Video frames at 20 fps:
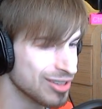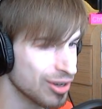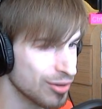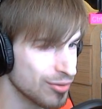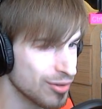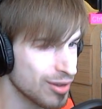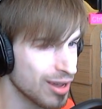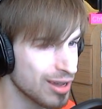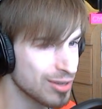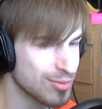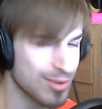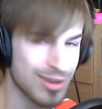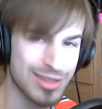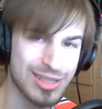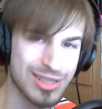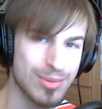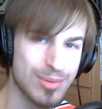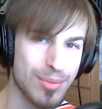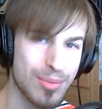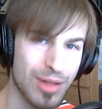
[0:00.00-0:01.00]
So if you guys
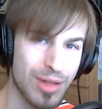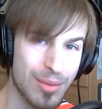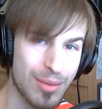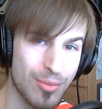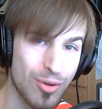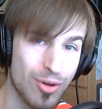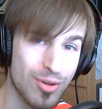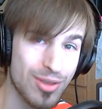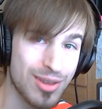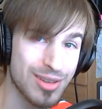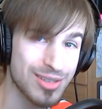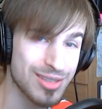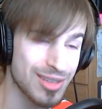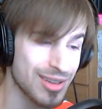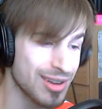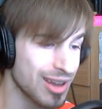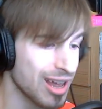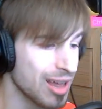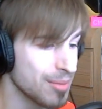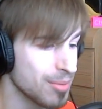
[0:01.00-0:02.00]
want to see me play more of this,
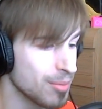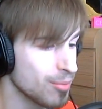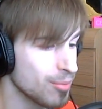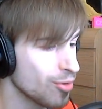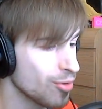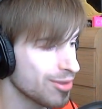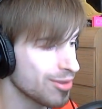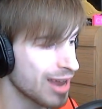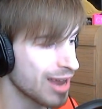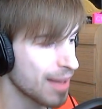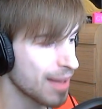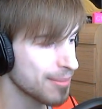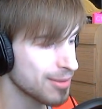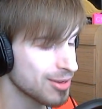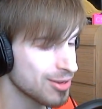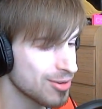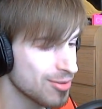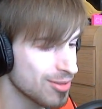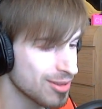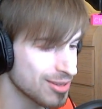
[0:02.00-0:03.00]
then I'd be more than
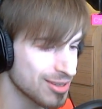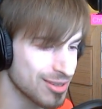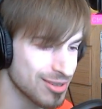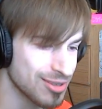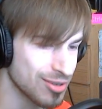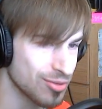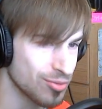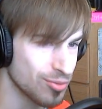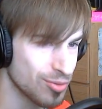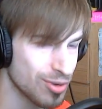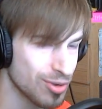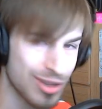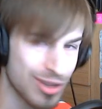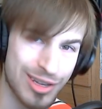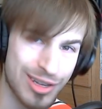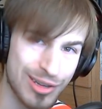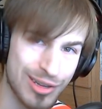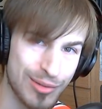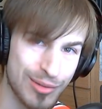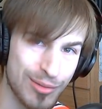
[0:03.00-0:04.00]
happy to. This is a
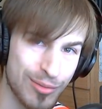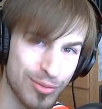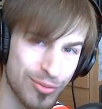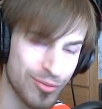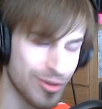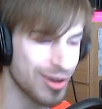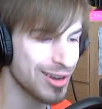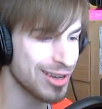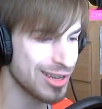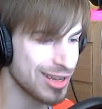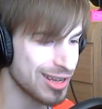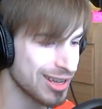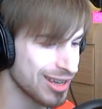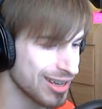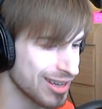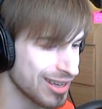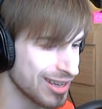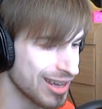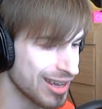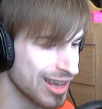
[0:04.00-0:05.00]
really
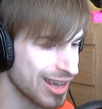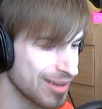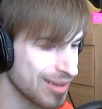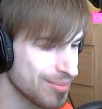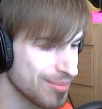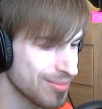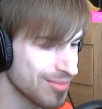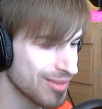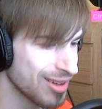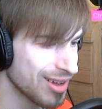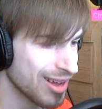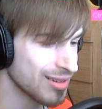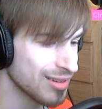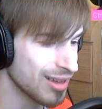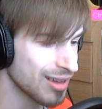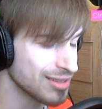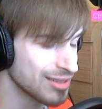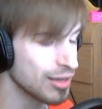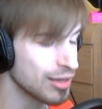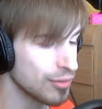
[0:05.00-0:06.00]
funny game.
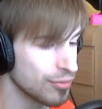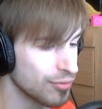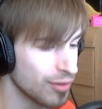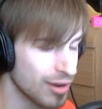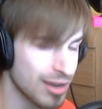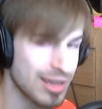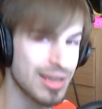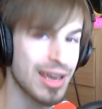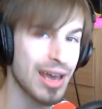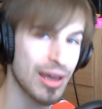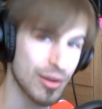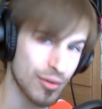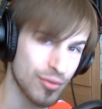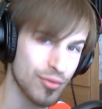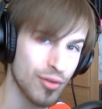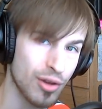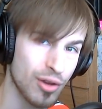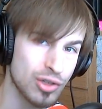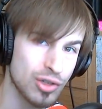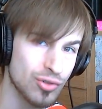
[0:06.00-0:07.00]
I'd say funny
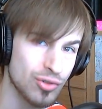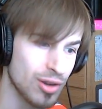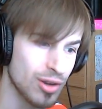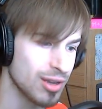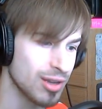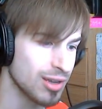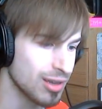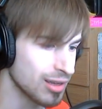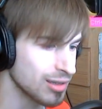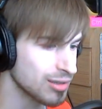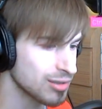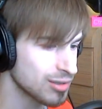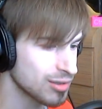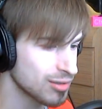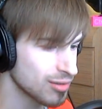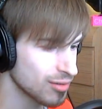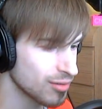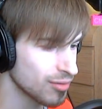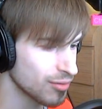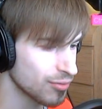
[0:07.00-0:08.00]
and frustrating.
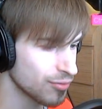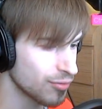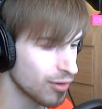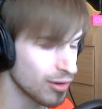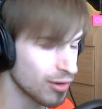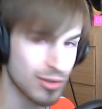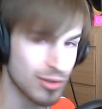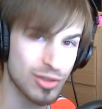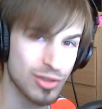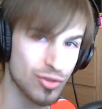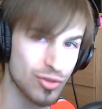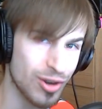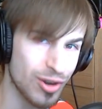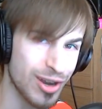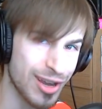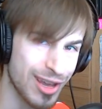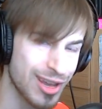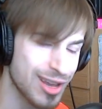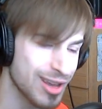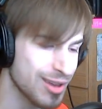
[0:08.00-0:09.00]
It's
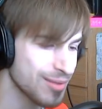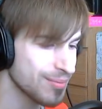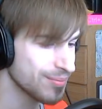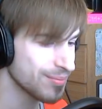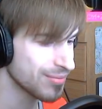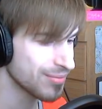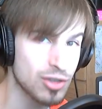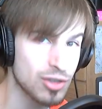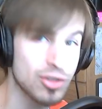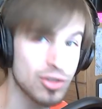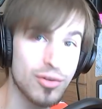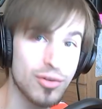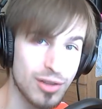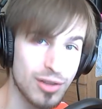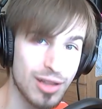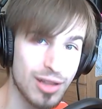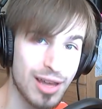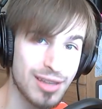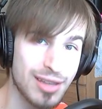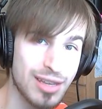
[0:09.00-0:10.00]
fun-strating. So
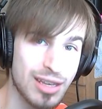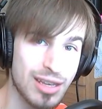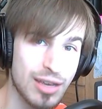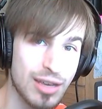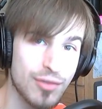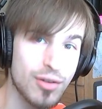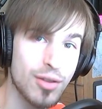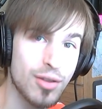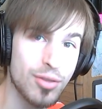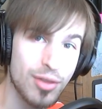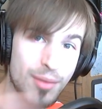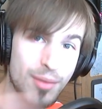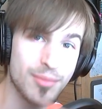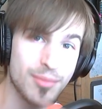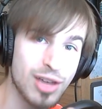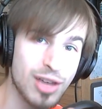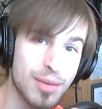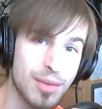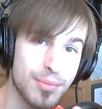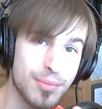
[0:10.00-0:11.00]
if you liked it, give it a
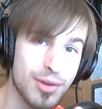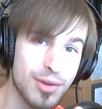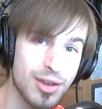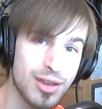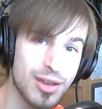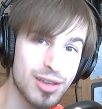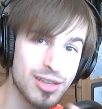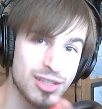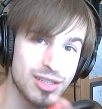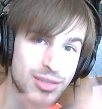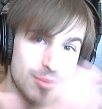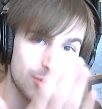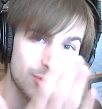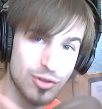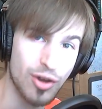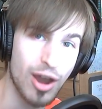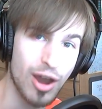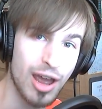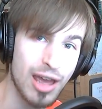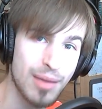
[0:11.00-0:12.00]
thumbs up,
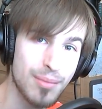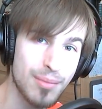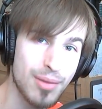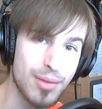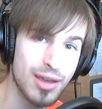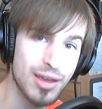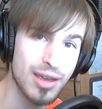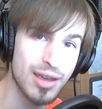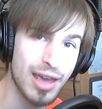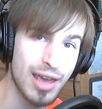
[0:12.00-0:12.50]
subscribe,